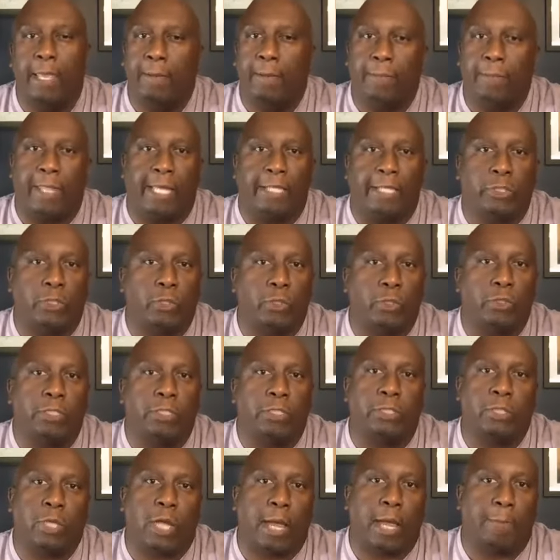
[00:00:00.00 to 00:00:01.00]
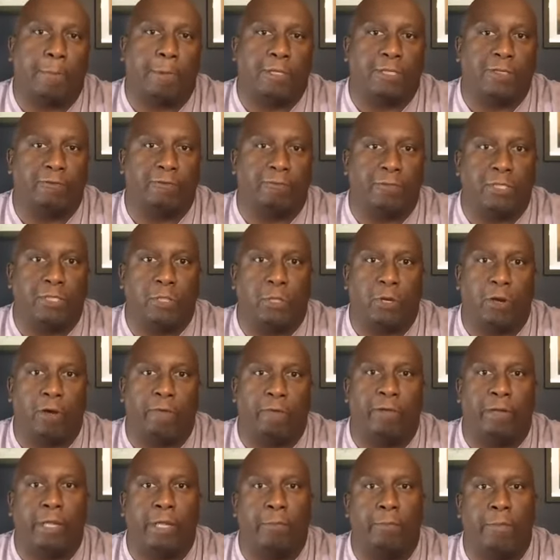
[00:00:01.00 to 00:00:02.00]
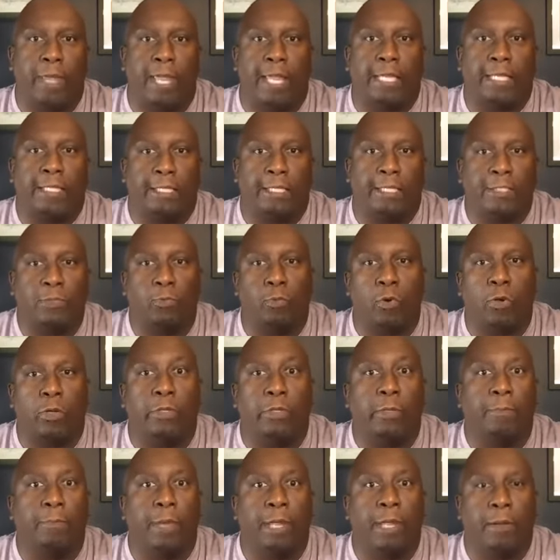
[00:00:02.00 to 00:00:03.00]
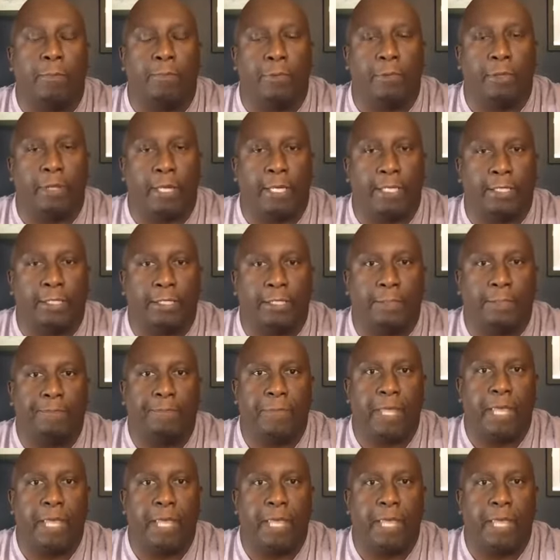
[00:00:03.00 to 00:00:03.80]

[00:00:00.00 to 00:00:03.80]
That shouldn't stop us from serving and making this world a better place.